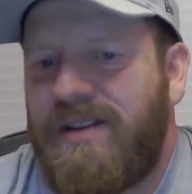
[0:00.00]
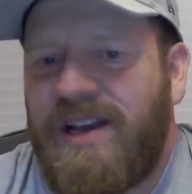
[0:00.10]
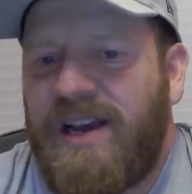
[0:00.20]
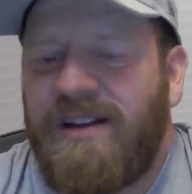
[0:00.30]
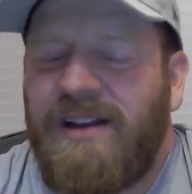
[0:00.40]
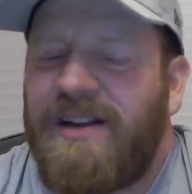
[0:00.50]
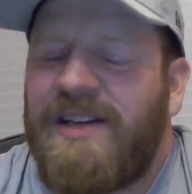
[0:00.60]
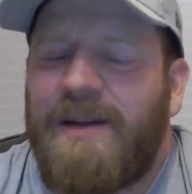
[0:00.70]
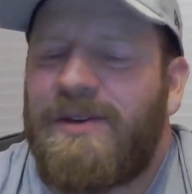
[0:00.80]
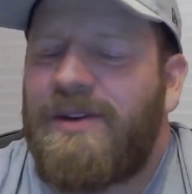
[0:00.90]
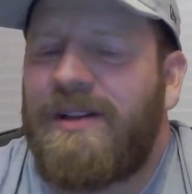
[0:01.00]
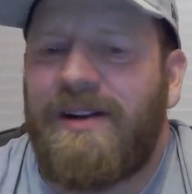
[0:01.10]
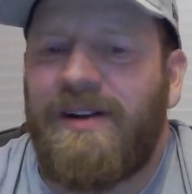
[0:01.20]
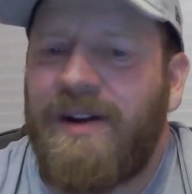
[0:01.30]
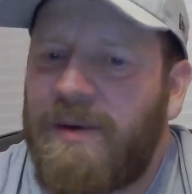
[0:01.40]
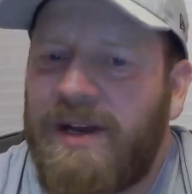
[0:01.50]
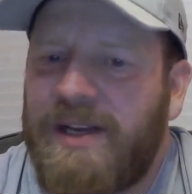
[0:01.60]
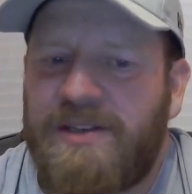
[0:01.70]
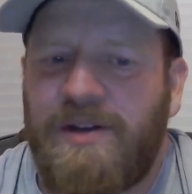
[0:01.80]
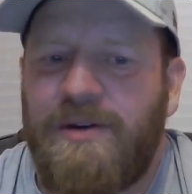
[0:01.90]
and a lot of times they're not there anyway,
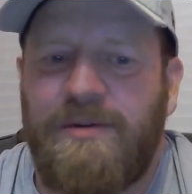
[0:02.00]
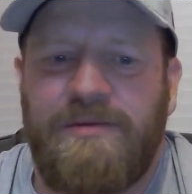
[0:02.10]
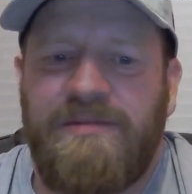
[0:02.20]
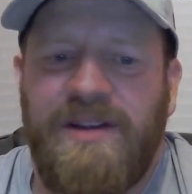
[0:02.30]
so